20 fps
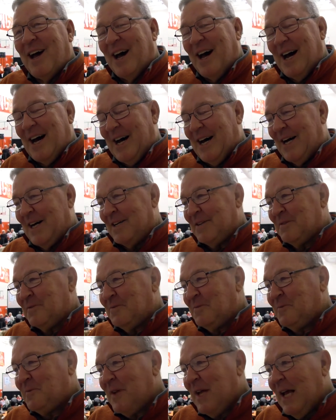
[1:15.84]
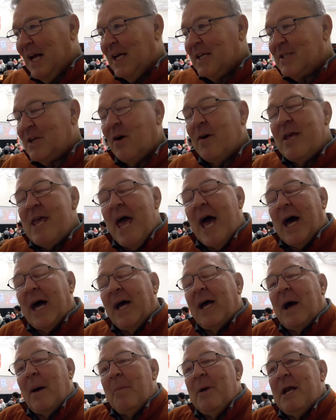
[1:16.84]
Uh, so
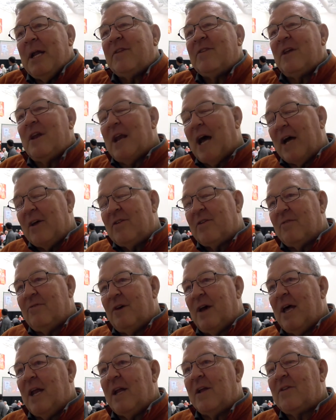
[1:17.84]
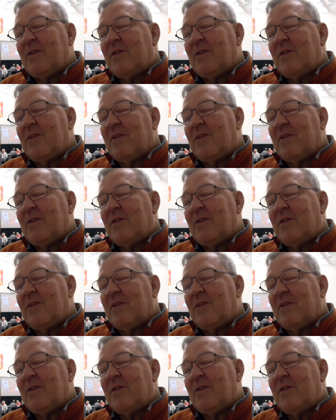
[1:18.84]
yeah, I mean it's a nice event.